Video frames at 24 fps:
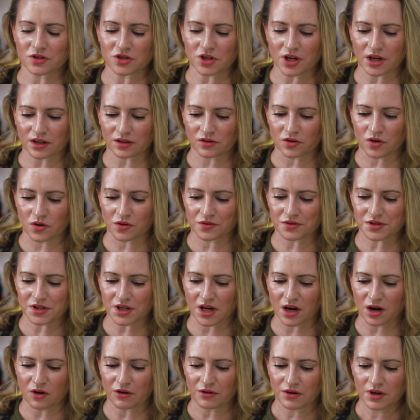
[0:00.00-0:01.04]
can check those
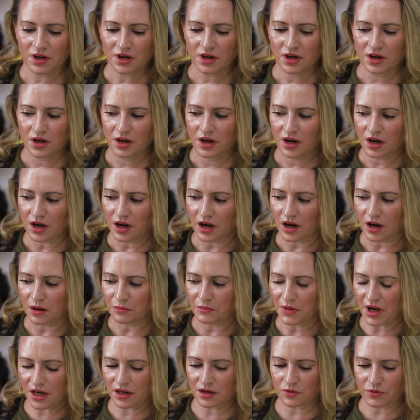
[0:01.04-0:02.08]
out. Um,
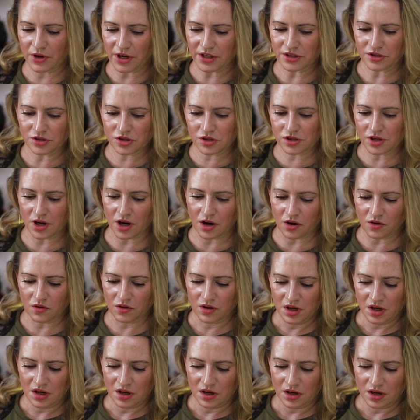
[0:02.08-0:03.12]
anyway, so
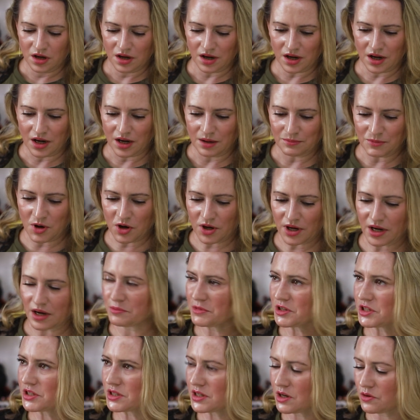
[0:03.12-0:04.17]
um, okay, I'm
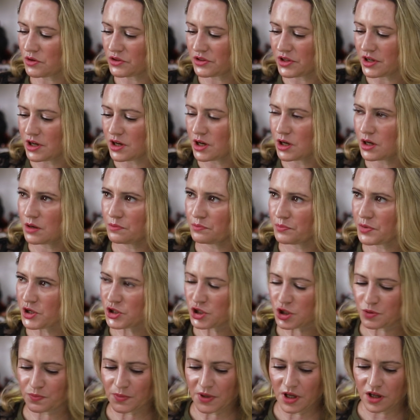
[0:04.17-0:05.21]
going to start with their
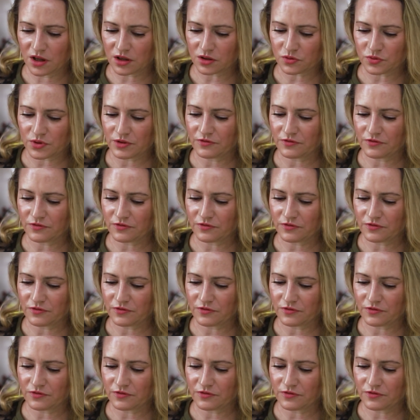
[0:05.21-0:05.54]
Birch Milk